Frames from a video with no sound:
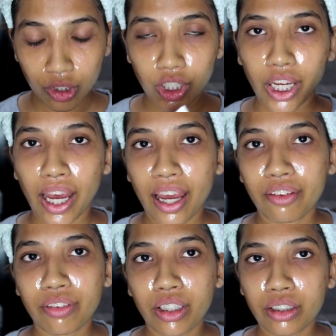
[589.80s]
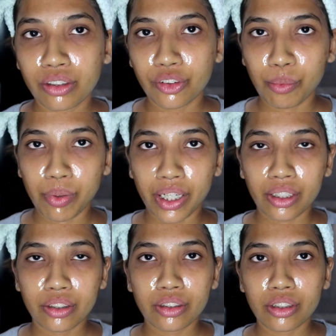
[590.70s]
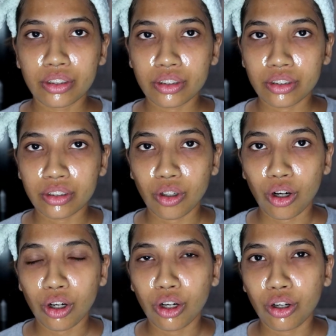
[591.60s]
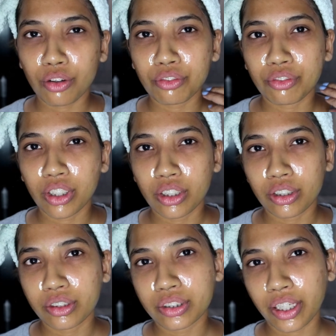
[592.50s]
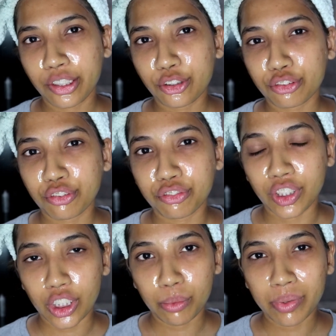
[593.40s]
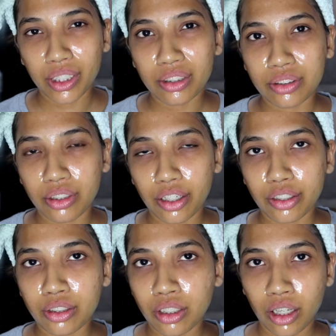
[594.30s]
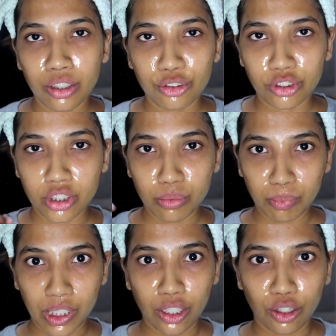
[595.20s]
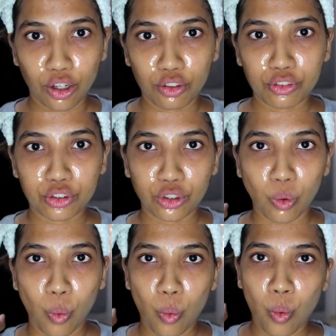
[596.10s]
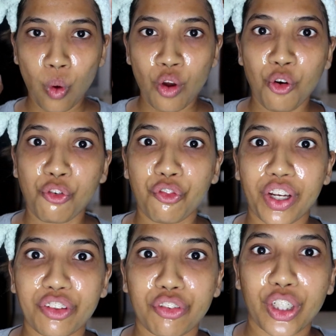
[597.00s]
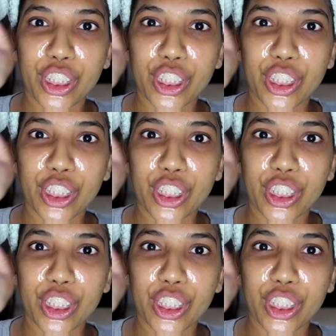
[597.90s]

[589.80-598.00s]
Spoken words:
Okay, I will remain this will 10 to 15 minutes, then just peeling off, so wait for